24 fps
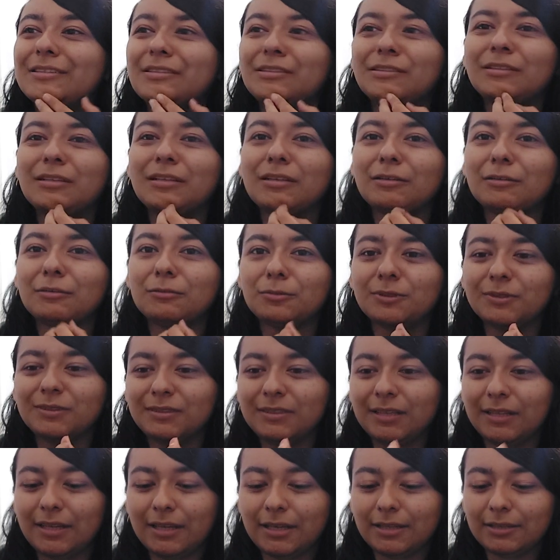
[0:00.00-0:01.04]
yeah
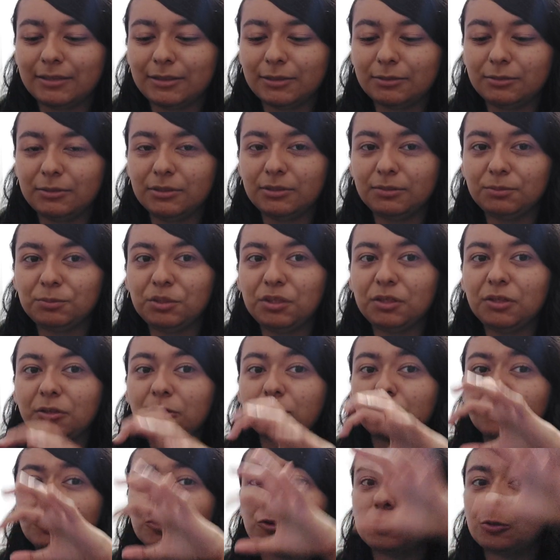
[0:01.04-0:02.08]
obviously has to be being
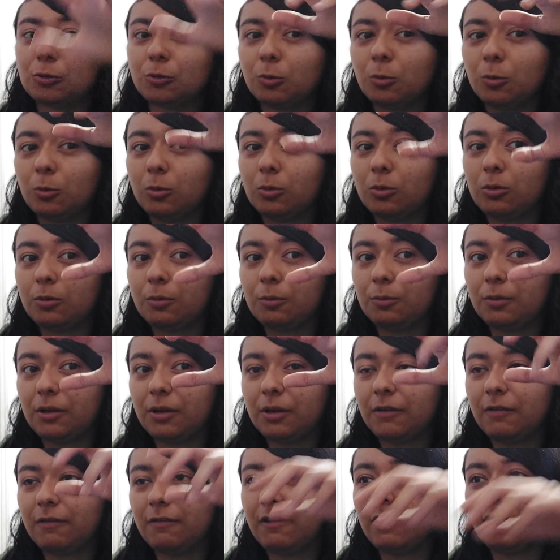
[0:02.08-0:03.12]
controlled
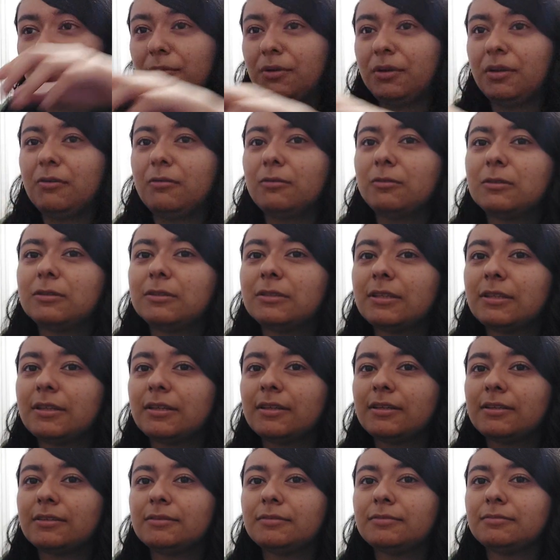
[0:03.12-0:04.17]
by Fami once
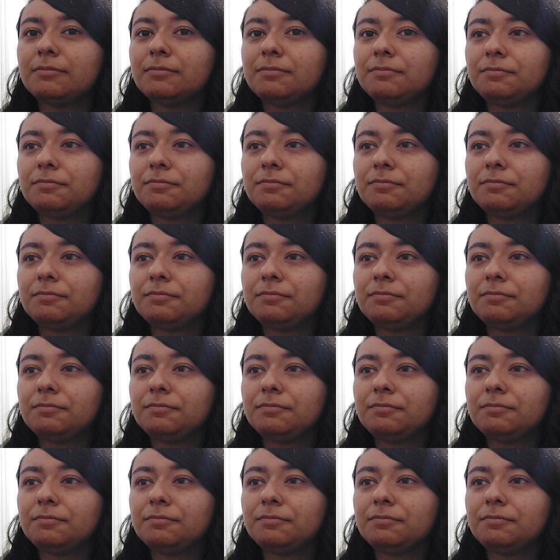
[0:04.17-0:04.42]
again